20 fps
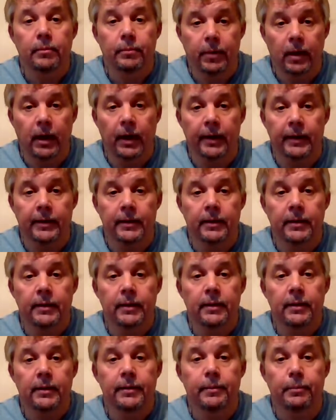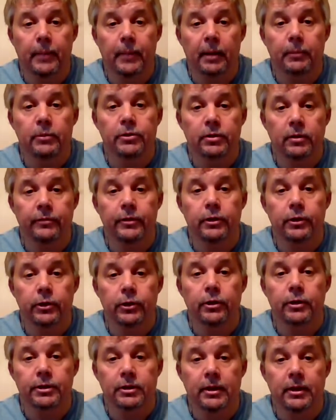by the members of the New
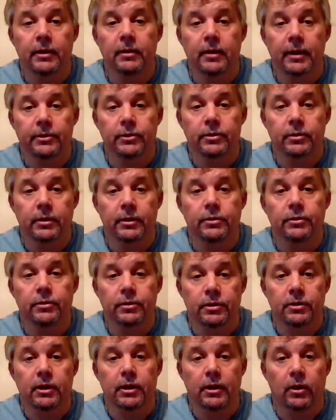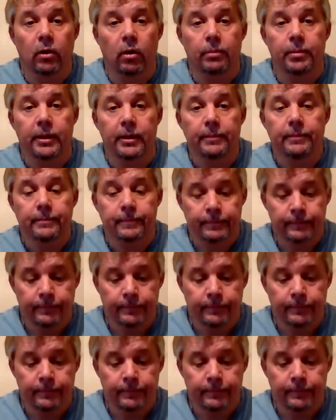York State Legislature sitting in Albany.